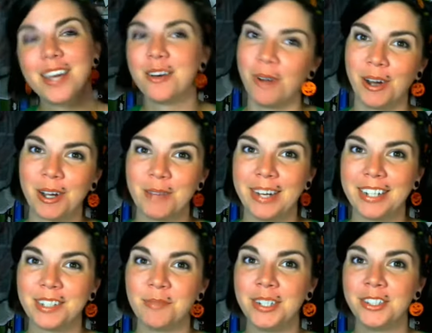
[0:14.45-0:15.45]
Welcome back
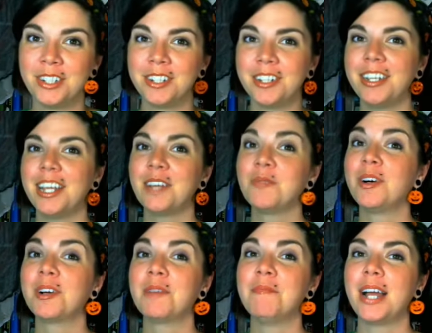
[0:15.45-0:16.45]
to my channel and
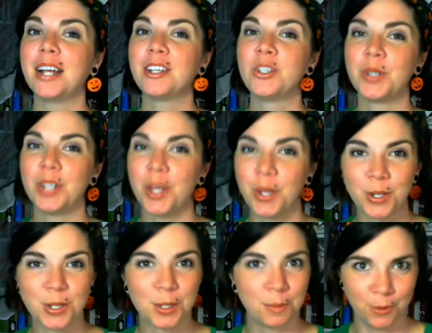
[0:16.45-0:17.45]
welcome back to another
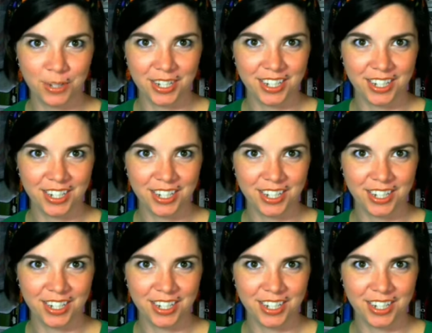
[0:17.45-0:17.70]
spooky